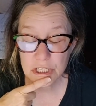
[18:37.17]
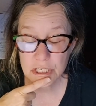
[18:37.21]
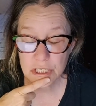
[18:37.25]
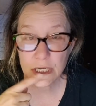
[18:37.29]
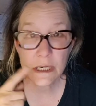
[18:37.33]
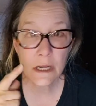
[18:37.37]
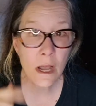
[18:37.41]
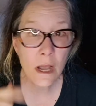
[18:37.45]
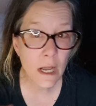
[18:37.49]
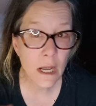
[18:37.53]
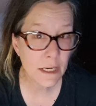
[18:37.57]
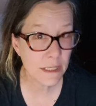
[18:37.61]

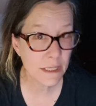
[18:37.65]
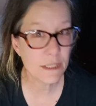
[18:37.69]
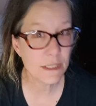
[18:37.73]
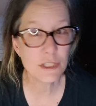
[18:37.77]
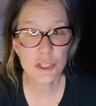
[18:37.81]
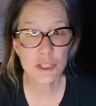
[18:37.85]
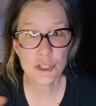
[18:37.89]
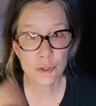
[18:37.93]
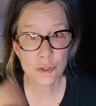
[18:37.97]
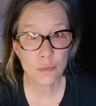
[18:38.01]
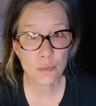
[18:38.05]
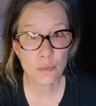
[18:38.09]
did
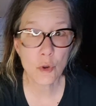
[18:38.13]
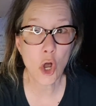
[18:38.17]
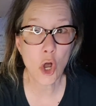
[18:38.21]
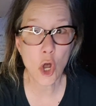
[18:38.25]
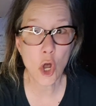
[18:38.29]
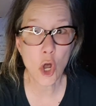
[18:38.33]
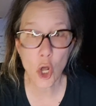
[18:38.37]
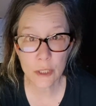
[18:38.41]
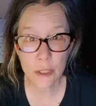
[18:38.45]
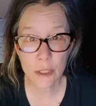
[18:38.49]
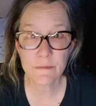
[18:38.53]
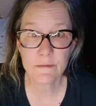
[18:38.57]
Connie do
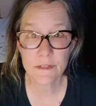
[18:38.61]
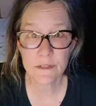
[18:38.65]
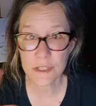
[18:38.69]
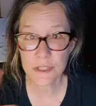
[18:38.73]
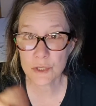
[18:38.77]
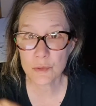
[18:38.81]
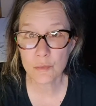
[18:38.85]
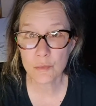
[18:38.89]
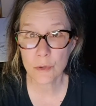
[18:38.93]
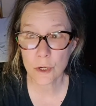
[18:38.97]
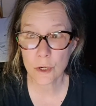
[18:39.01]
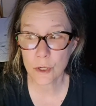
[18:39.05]
all of
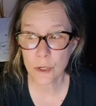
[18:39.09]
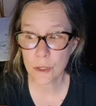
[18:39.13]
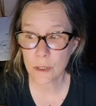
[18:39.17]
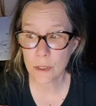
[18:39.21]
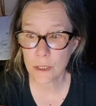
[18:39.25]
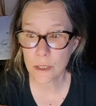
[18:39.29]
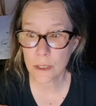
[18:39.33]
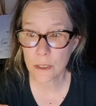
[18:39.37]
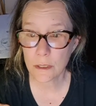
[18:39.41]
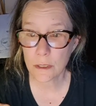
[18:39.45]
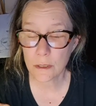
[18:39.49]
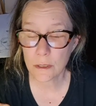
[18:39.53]
this
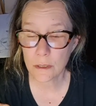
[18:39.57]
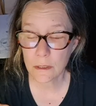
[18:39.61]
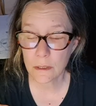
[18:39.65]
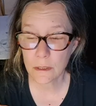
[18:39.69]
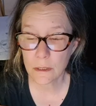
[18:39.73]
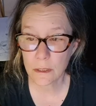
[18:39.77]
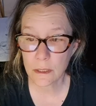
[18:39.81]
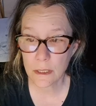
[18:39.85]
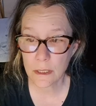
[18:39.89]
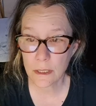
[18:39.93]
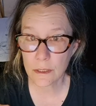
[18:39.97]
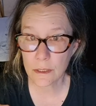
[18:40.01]
work?
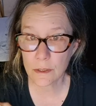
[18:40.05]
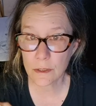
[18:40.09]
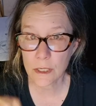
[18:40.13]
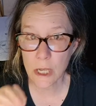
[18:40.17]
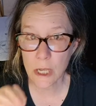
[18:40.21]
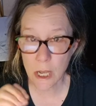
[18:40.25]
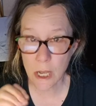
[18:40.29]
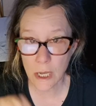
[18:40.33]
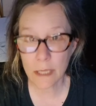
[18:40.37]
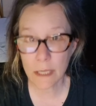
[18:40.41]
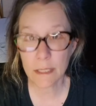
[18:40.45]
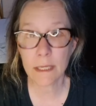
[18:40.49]

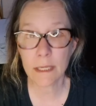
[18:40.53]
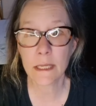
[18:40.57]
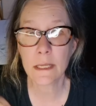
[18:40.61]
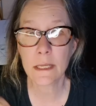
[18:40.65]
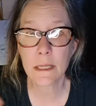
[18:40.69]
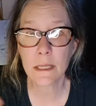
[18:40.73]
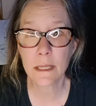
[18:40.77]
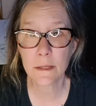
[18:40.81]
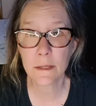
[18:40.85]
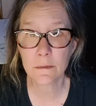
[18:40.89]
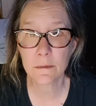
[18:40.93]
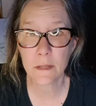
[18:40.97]

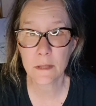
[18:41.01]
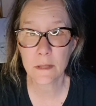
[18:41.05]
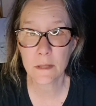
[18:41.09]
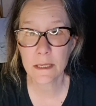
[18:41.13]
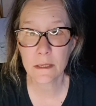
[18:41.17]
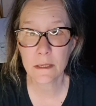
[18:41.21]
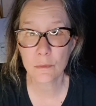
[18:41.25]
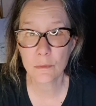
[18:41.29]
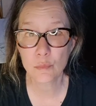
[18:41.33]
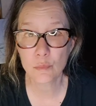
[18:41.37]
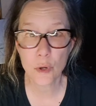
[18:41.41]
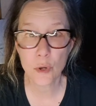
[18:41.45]
Connie and
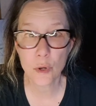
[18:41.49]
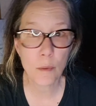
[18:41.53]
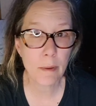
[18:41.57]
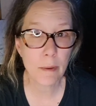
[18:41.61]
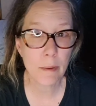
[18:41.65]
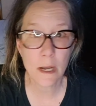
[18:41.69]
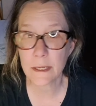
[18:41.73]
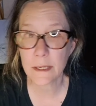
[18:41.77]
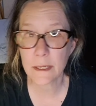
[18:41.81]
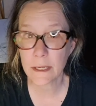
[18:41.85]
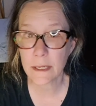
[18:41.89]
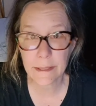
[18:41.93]
like a
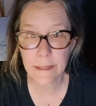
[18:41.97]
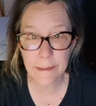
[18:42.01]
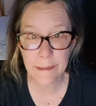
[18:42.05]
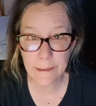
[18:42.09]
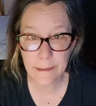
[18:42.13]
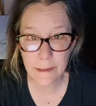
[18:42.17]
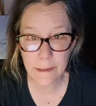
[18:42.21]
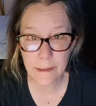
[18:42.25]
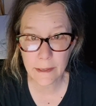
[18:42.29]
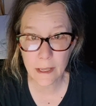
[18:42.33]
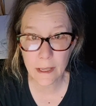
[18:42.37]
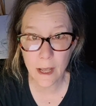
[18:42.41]
robotic
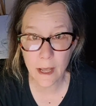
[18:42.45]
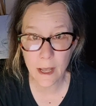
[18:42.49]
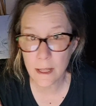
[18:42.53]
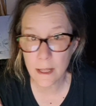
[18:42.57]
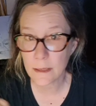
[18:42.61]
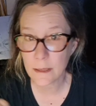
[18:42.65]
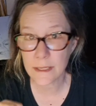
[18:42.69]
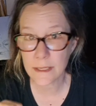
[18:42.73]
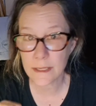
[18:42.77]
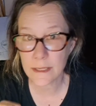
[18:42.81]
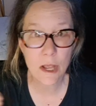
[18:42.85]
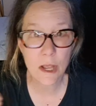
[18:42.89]

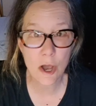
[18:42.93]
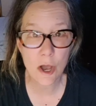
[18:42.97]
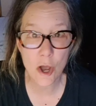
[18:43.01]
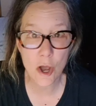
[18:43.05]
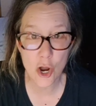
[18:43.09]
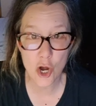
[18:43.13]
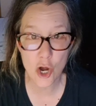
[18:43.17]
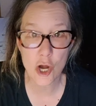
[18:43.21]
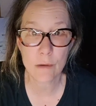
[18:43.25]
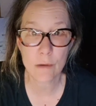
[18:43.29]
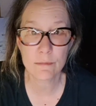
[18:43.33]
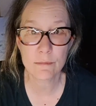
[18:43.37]
collie
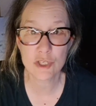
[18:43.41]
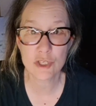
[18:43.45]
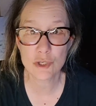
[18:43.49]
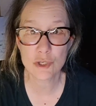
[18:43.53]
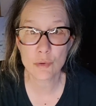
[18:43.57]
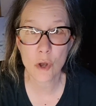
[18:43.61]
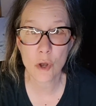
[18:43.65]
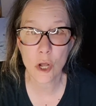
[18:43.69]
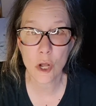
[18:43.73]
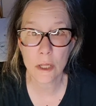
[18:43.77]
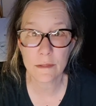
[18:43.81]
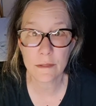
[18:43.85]
arm
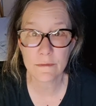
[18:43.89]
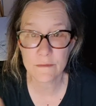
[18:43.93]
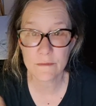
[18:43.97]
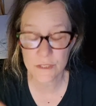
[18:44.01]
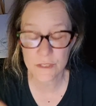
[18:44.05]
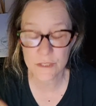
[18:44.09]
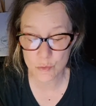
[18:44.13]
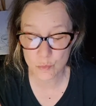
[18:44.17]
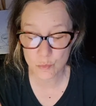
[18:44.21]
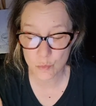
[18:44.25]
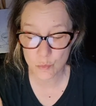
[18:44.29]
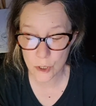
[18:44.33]
do all
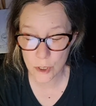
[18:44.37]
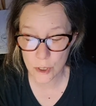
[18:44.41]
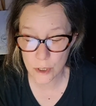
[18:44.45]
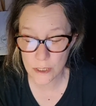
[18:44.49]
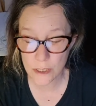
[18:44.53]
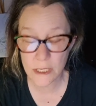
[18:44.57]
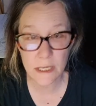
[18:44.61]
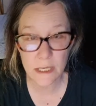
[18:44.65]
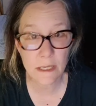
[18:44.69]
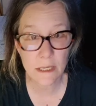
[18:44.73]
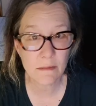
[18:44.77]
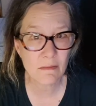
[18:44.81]
of this
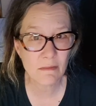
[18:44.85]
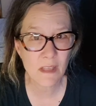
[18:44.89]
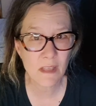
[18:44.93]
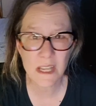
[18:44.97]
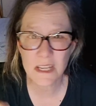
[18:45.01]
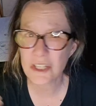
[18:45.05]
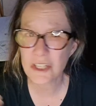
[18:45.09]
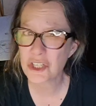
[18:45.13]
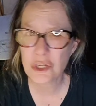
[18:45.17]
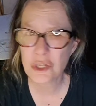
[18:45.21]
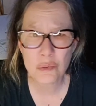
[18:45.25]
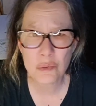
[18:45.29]
work in
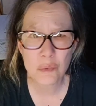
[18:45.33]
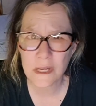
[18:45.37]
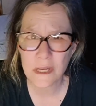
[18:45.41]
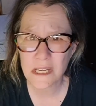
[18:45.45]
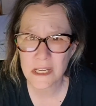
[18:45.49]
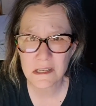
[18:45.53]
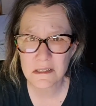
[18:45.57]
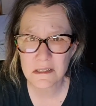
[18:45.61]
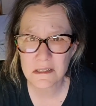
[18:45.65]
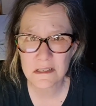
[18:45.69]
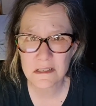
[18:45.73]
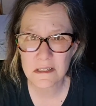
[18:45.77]
like 2
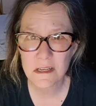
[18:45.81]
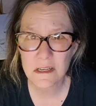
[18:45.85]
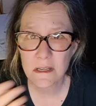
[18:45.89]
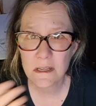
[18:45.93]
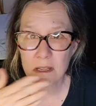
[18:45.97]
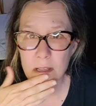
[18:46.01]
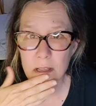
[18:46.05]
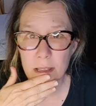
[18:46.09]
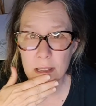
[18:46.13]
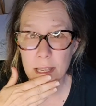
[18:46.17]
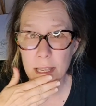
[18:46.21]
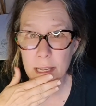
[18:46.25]
weeks.
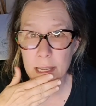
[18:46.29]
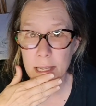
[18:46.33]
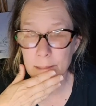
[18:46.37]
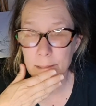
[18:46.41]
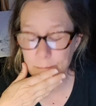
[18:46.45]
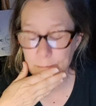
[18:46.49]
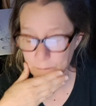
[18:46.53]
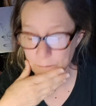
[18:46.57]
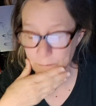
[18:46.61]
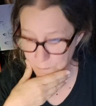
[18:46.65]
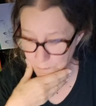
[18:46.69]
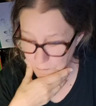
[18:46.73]

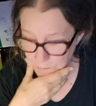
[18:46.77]
And